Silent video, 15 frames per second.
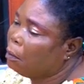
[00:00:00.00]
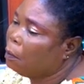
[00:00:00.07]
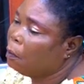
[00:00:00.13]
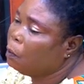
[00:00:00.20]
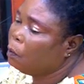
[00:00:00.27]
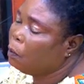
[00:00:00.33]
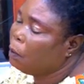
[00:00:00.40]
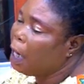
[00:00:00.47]

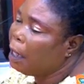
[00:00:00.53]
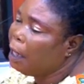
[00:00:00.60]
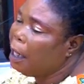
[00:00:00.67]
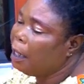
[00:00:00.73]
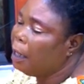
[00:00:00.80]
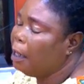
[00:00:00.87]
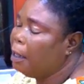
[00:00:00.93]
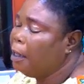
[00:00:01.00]

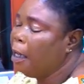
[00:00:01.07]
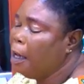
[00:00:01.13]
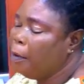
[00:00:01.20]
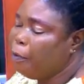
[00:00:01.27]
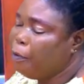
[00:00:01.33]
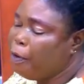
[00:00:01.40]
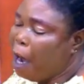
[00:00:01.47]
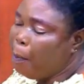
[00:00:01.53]
Nane, dear
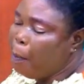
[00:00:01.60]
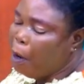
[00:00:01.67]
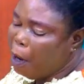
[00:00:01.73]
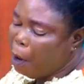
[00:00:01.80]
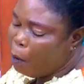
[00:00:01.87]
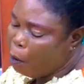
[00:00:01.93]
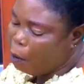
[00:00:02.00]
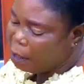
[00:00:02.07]

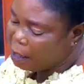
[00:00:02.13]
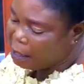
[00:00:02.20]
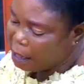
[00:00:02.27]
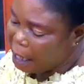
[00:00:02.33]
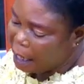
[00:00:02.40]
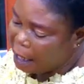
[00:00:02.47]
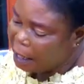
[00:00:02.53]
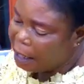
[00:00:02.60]
Yabona, honest,
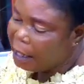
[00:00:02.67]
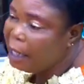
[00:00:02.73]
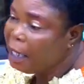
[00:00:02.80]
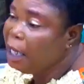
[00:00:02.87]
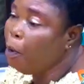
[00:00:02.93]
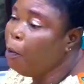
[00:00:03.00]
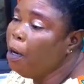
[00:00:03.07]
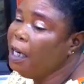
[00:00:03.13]
they
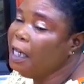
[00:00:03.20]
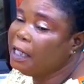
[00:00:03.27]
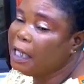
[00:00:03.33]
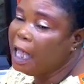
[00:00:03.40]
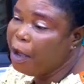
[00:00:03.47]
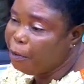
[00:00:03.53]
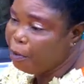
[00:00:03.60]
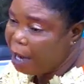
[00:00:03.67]
will need
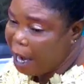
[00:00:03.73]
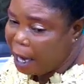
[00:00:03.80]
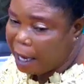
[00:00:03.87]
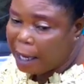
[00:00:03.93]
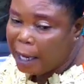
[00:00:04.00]
10 years.